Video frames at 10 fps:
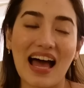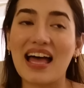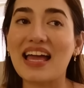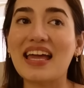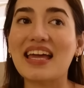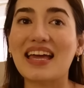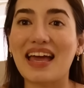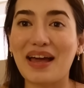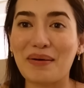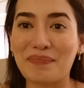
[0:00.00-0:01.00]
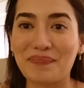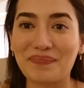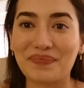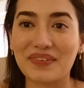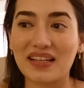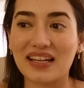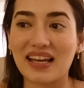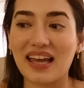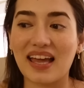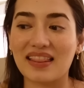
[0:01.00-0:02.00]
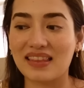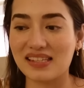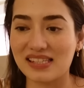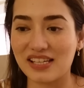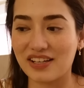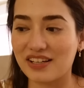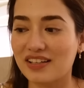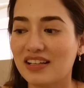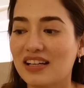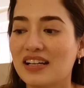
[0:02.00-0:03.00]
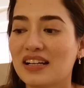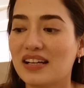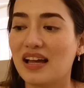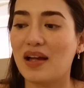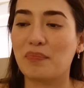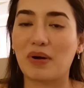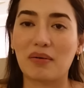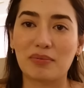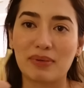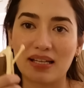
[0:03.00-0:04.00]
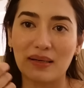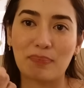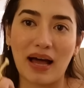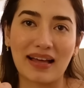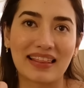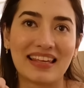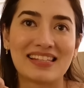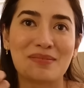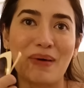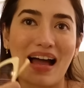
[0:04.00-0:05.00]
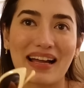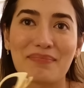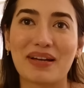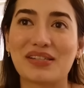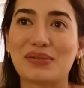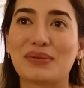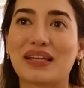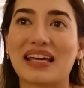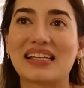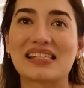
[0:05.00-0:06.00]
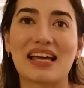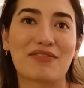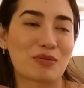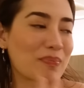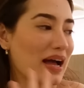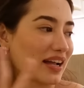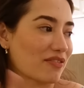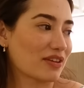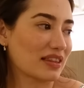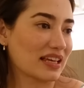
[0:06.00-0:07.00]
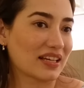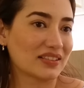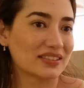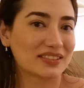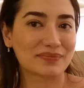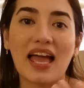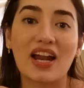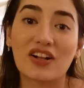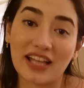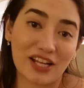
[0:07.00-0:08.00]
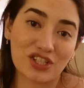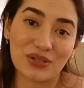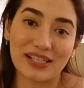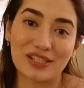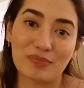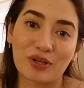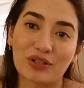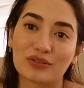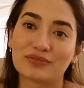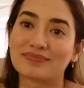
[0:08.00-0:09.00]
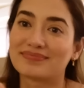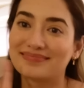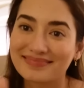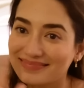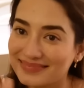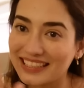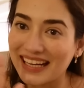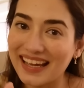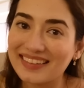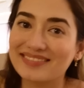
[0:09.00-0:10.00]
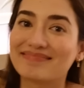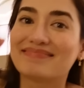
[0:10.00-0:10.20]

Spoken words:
I am gonna end this here. I'm probably gonna pack this back in my suitcase. I have to pack everything else. And I'll catch you guys tomorrow. Good night.